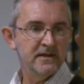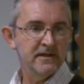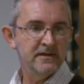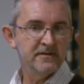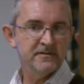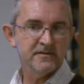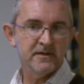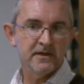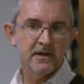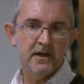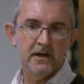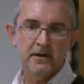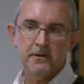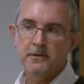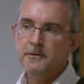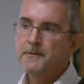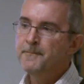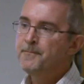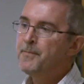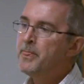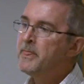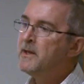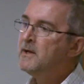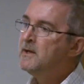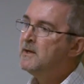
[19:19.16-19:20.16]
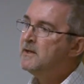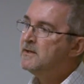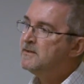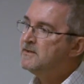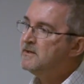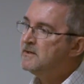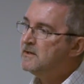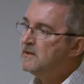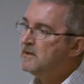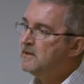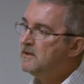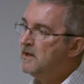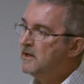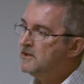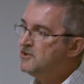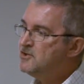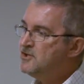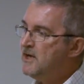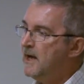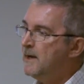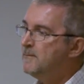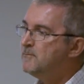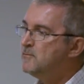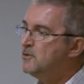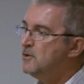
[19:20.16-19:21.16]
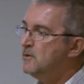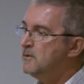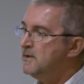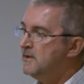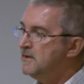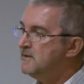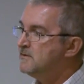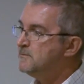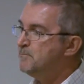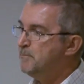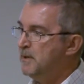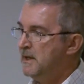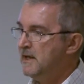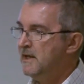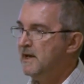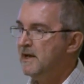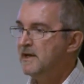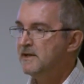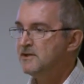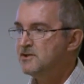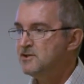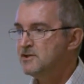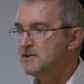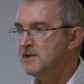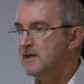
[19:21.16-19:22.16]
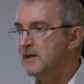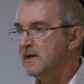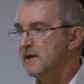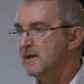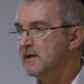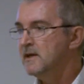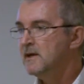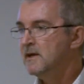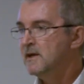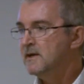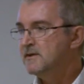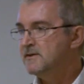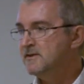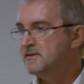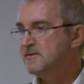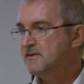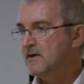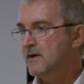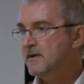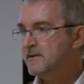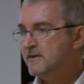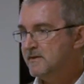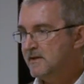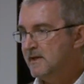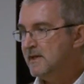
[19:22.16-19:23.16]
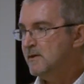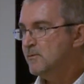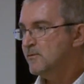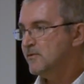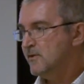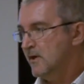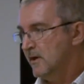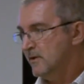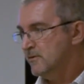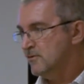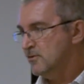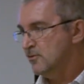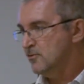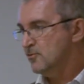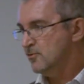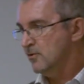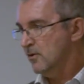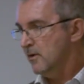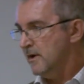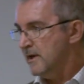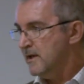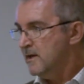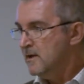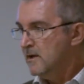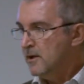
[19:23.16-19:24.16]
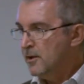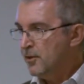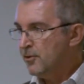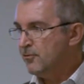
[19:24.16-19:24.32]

years ago that a chap doing his PhD decided he was going to try,